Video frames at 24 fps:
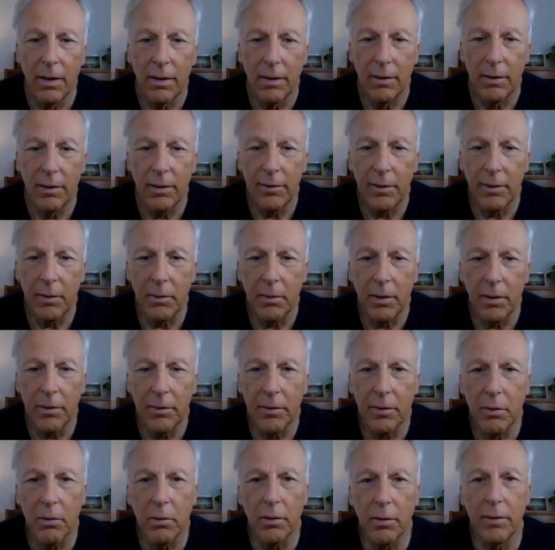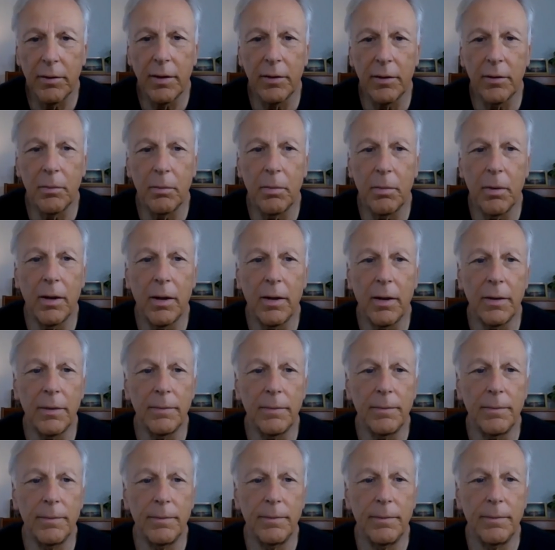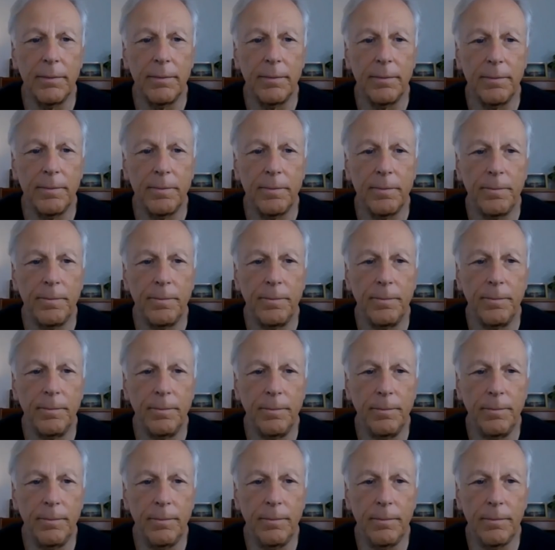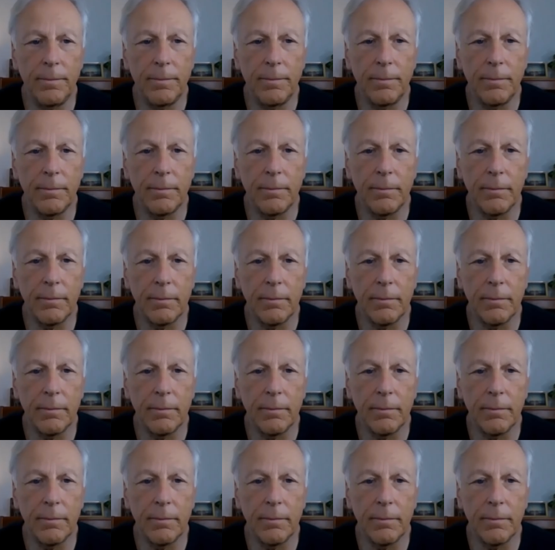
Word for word: Let's see what else the Course says about it.